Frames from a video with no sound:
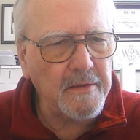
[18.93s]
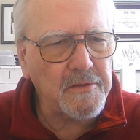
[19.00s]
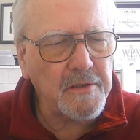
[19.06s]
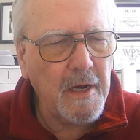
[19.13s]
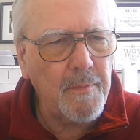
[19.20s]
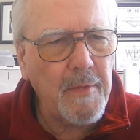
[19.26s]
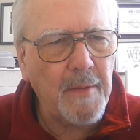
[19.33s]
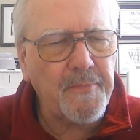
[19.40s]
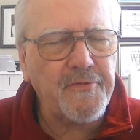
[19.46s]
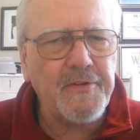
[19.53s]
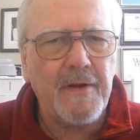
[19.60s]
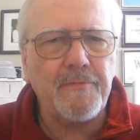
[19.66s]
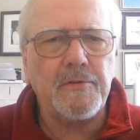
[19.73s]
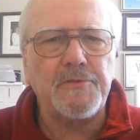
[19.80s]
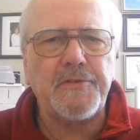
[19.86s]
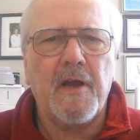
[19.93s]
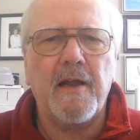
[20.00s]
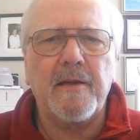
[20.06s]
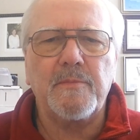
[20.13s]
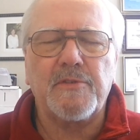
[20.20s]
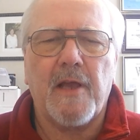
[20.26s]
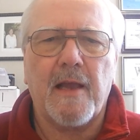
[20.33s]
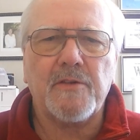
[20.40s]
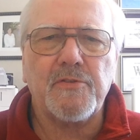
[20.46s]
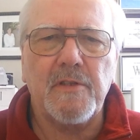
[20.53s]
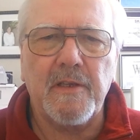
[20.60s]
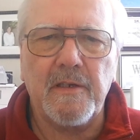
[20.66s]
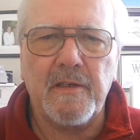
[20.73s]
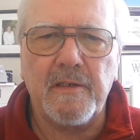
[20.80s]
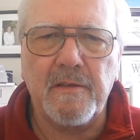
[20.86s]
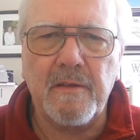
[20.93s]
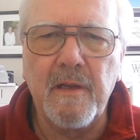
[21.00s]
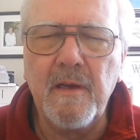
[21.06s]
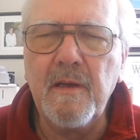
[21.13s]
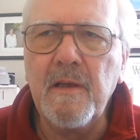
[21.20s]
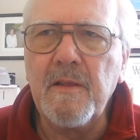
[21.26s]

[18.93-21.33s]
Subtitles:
has come up several times actually in